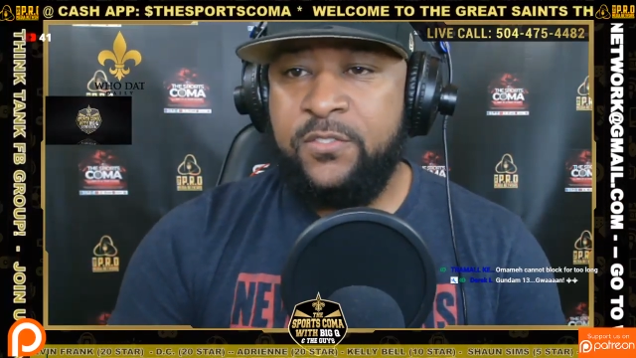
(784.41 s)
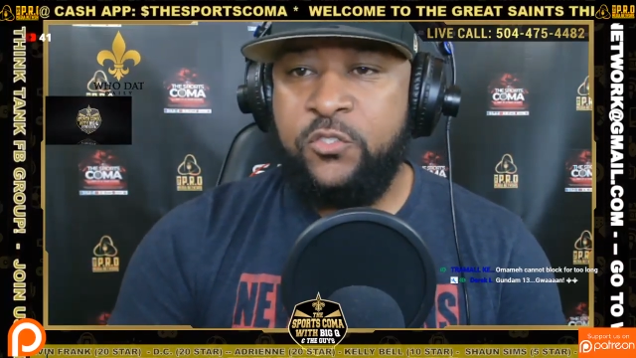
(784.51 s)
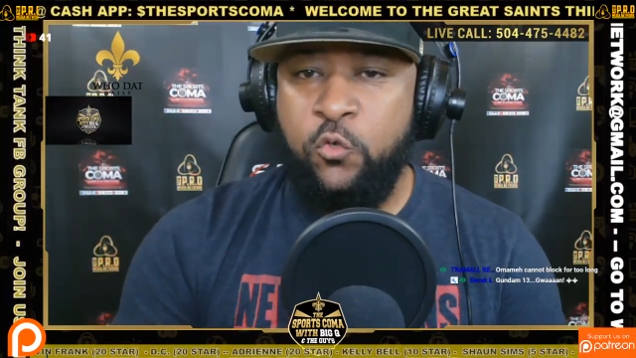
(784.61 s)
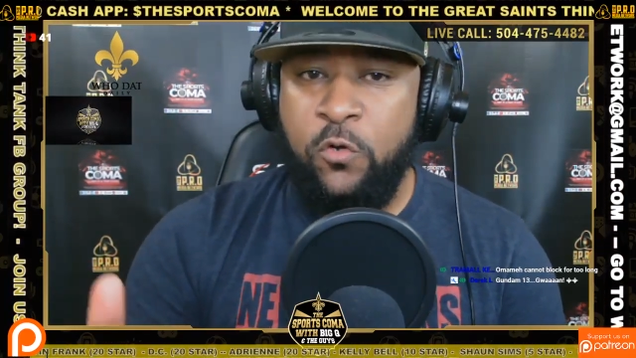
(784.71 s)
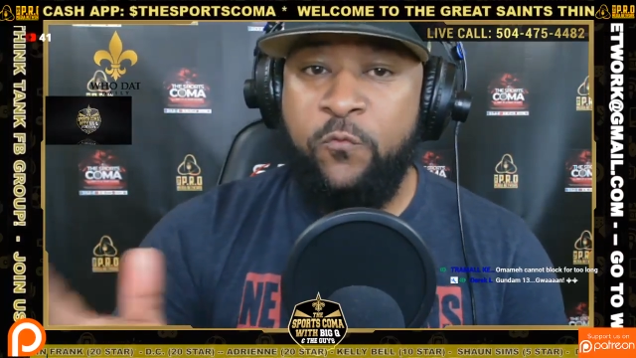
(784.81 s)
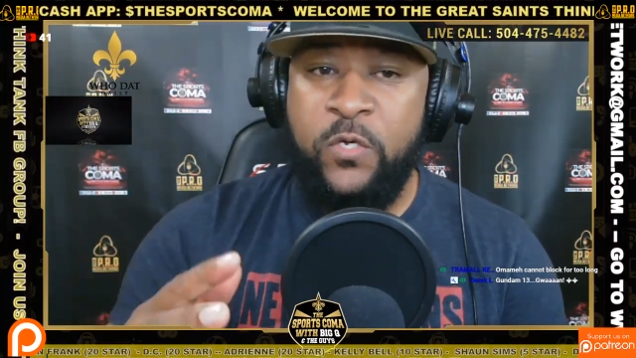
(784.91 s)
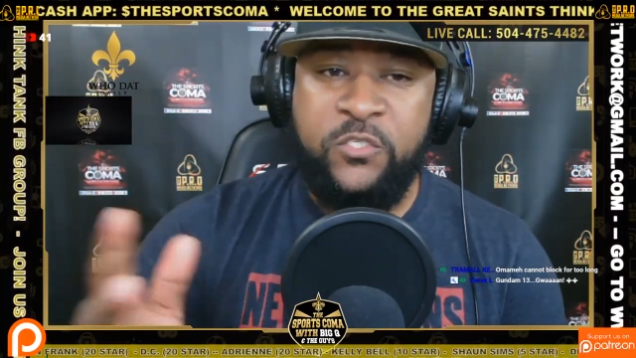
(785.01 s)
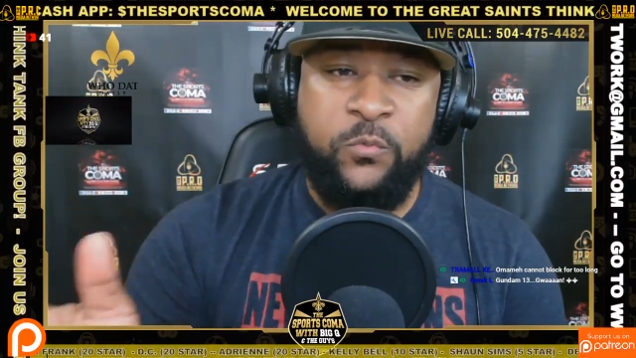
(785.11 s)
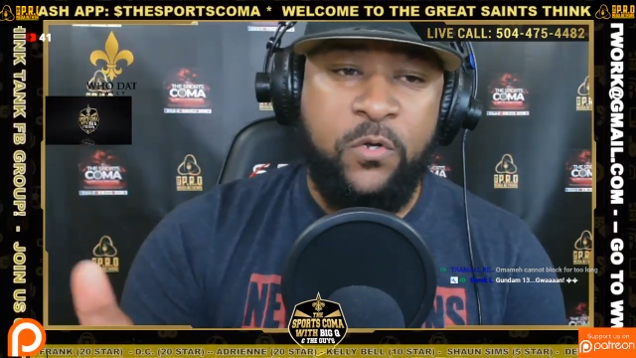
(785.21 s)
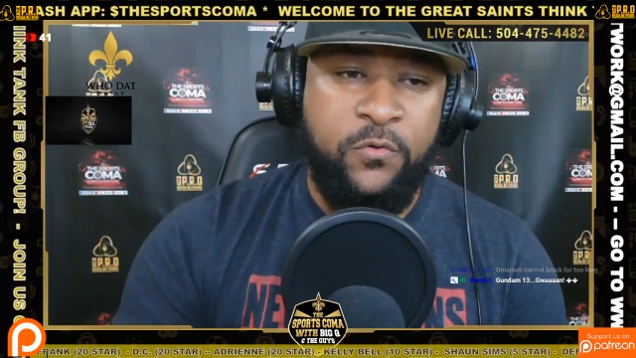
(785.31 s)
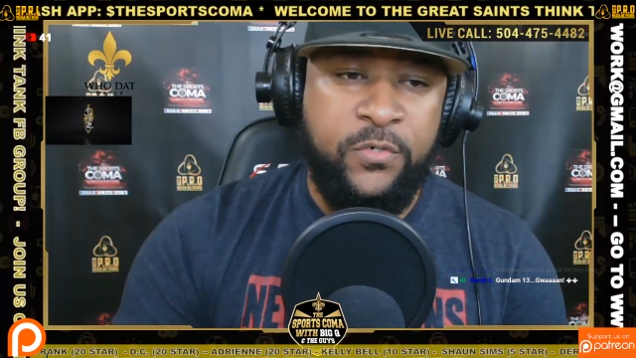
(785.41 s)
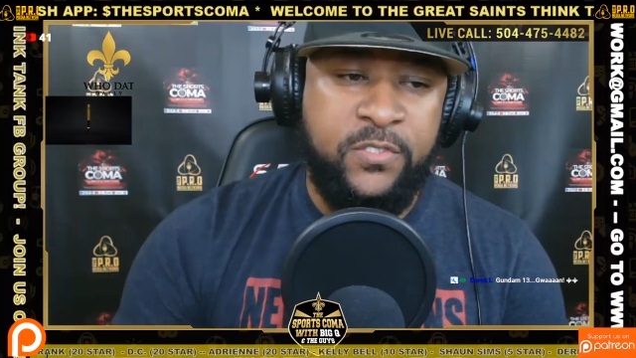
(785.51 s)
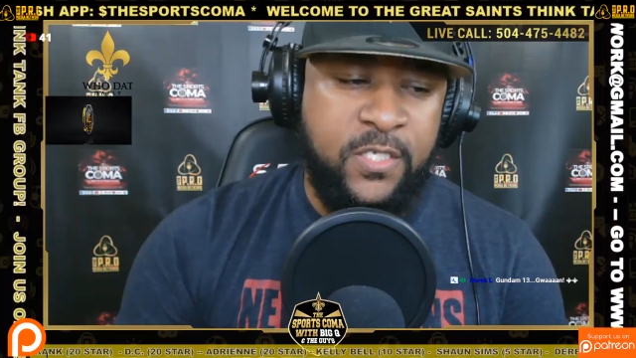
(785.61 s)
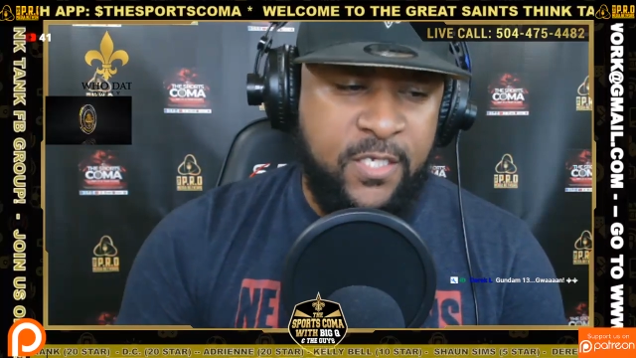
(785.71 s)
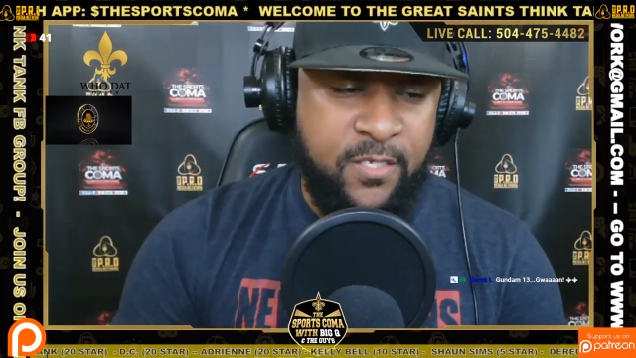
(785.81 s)
two of which were on the
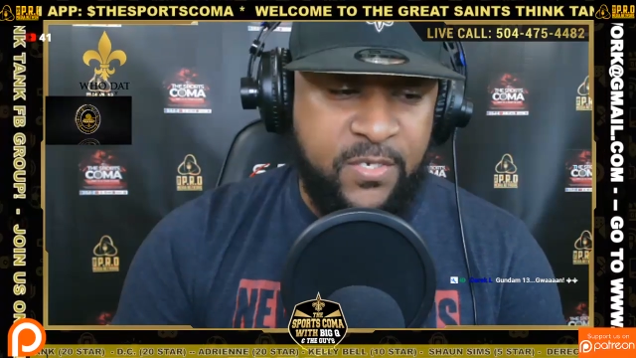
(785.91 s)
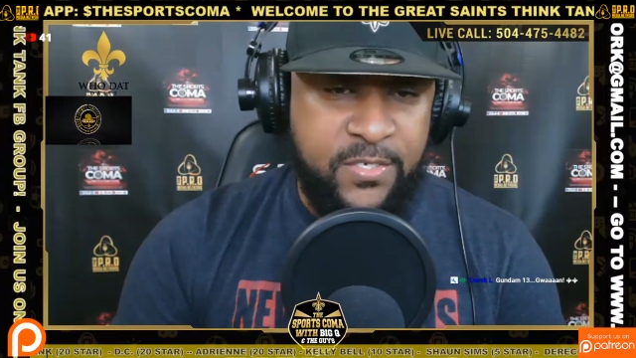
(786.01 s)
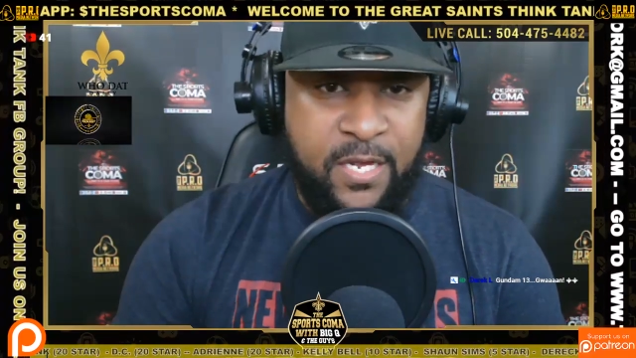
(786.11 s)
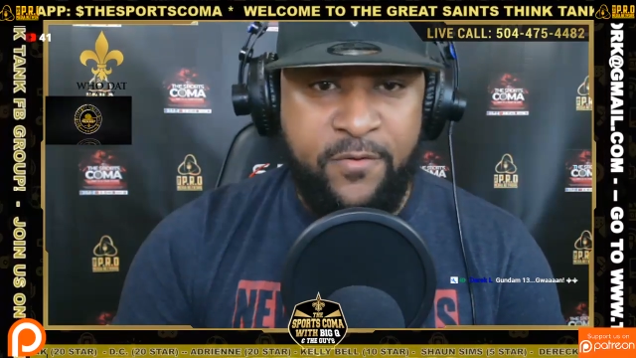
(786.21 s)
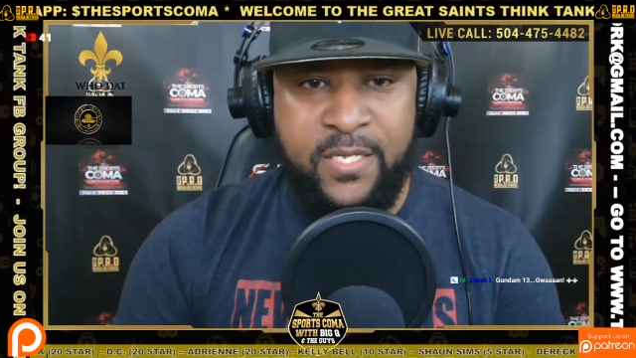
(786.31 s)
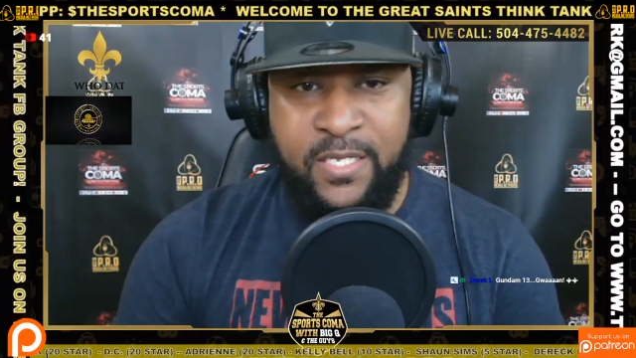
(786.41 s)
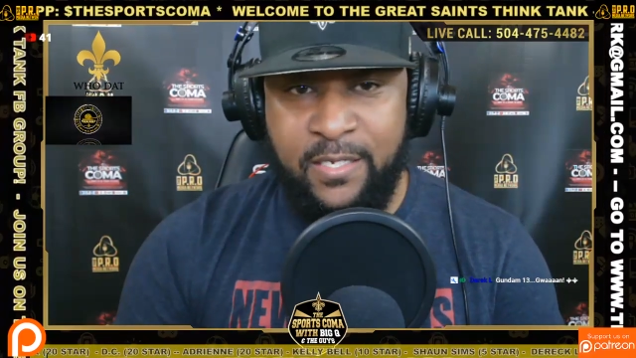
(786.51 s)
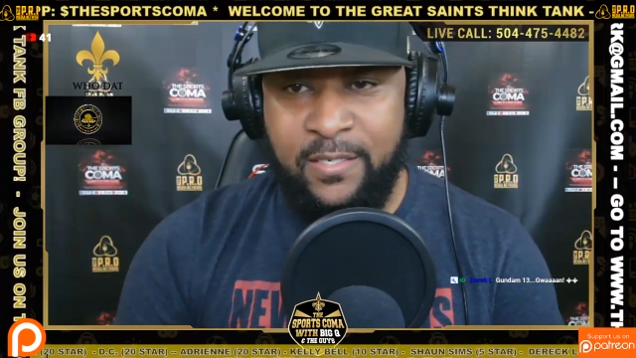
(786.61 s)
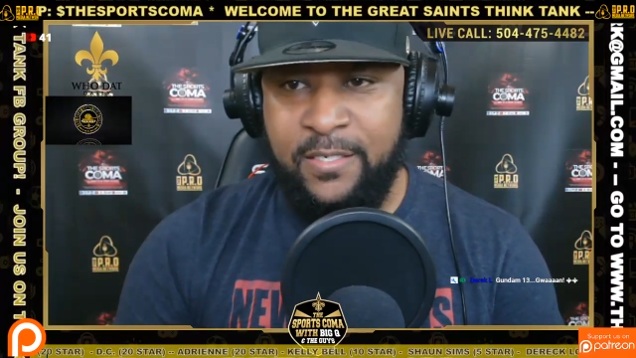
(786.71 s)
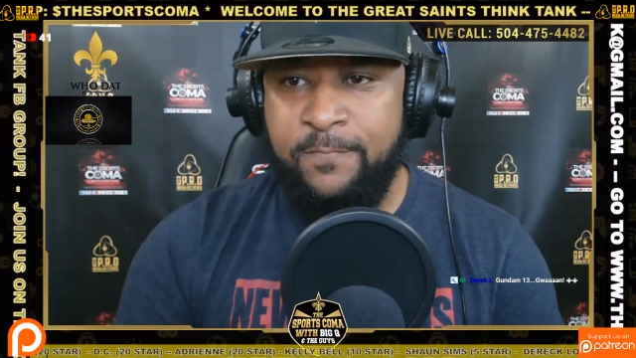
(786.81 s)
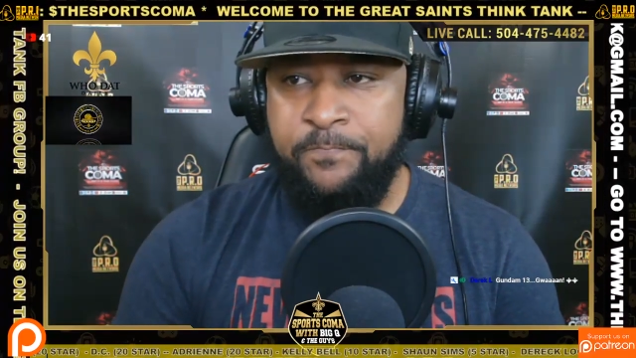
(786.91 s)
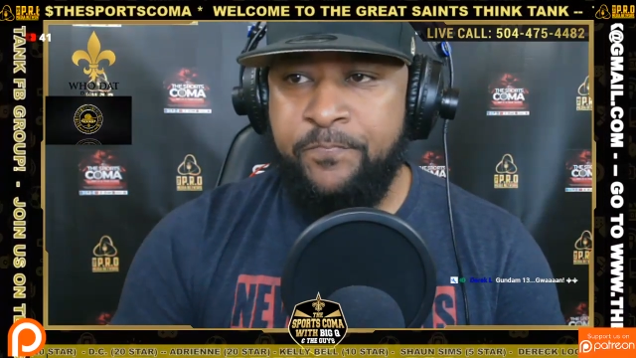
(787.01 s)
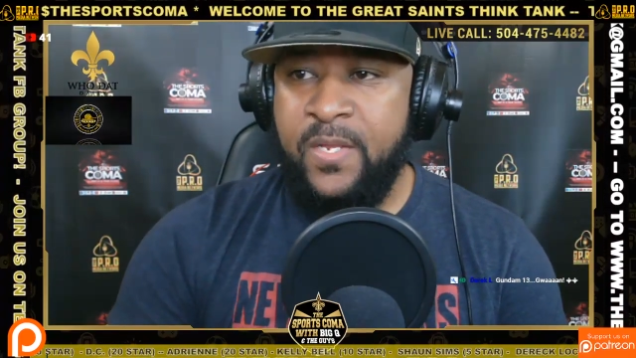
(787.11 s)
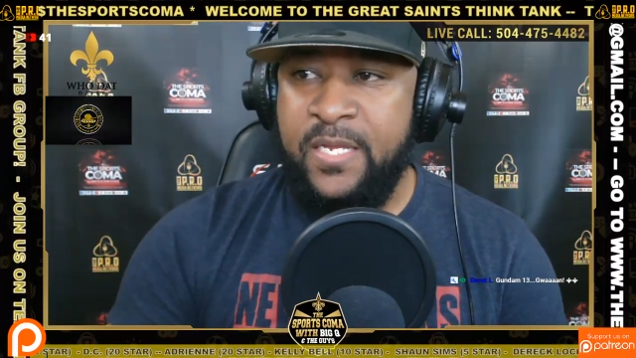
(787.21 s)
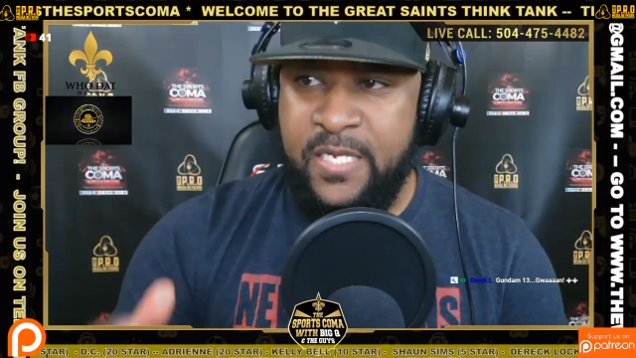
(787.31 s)
team, and Derrick Kelly
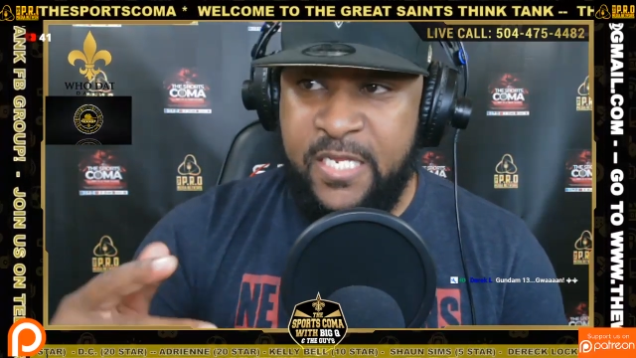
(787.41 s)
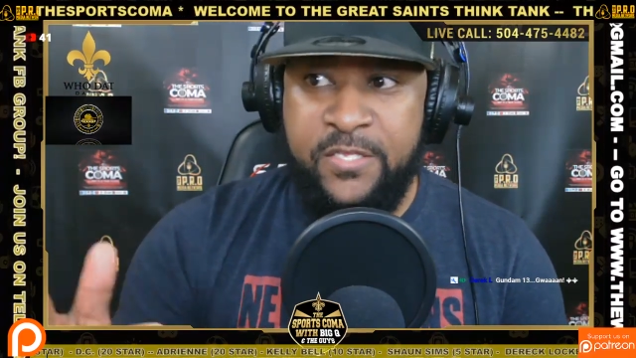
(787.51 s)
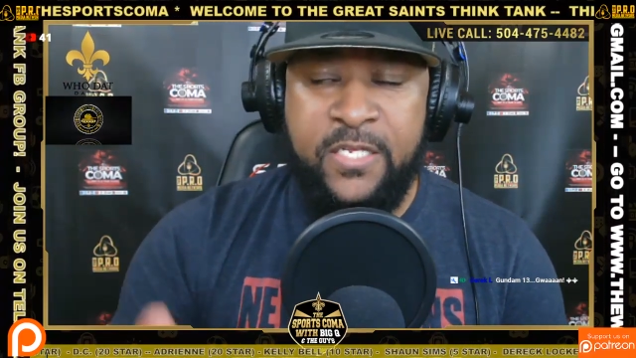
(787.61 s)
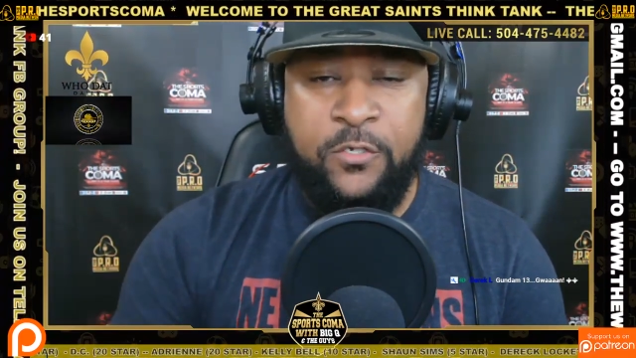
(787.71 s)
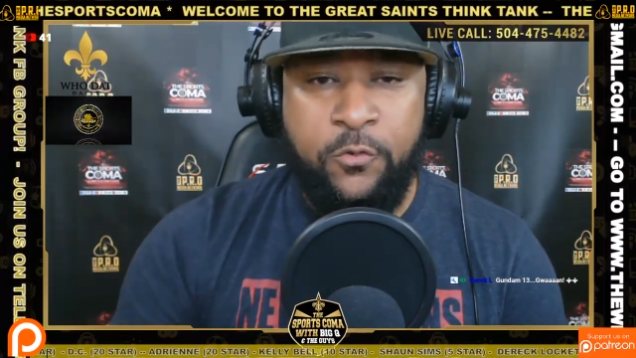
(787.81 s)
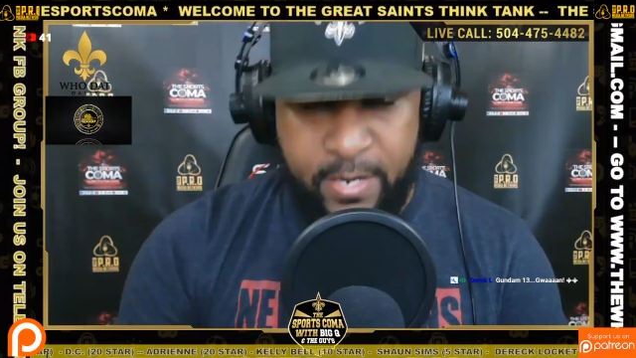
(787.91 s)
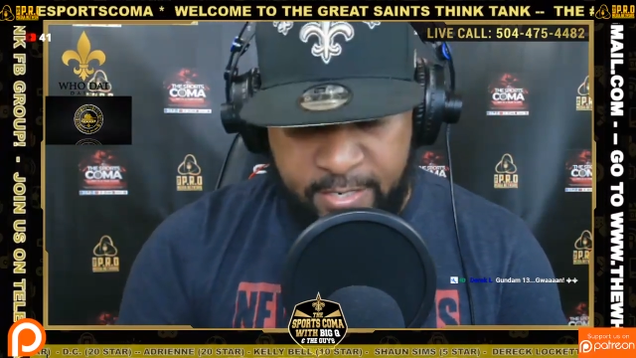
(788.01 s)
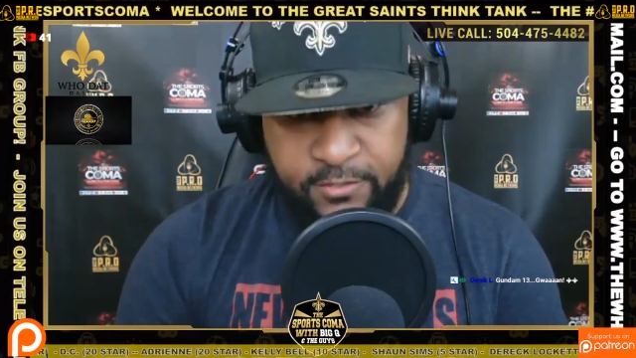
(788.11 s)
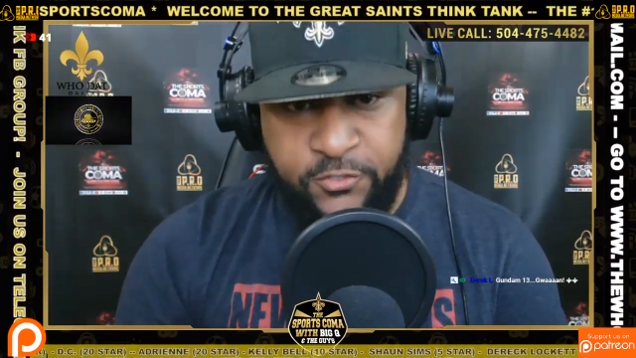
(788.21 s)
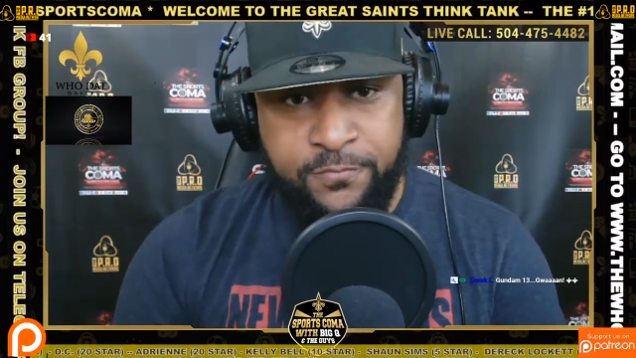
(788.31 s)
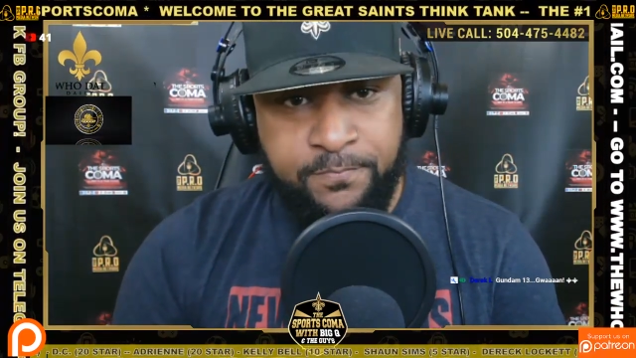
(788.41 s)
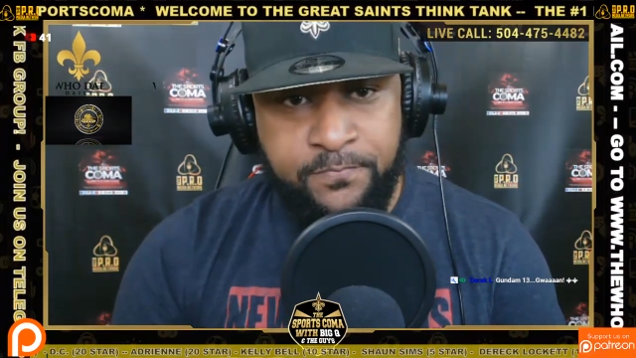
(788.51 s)
and Ethan Greenidge,